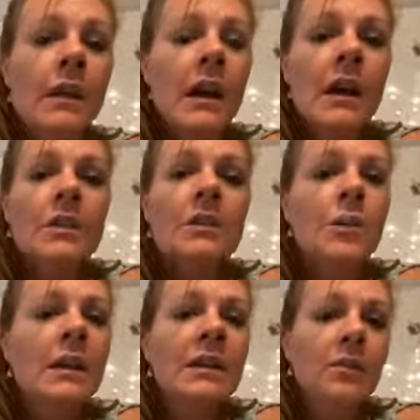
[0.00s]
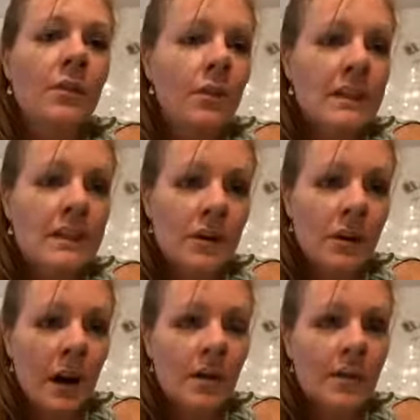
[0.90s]
so many different races
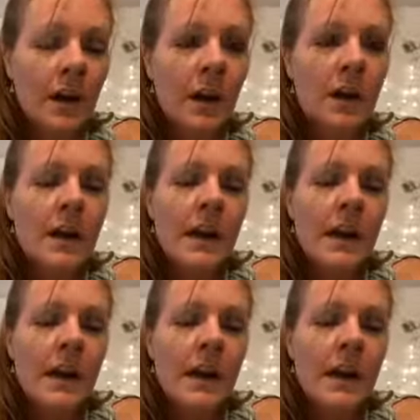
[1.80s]
are out there.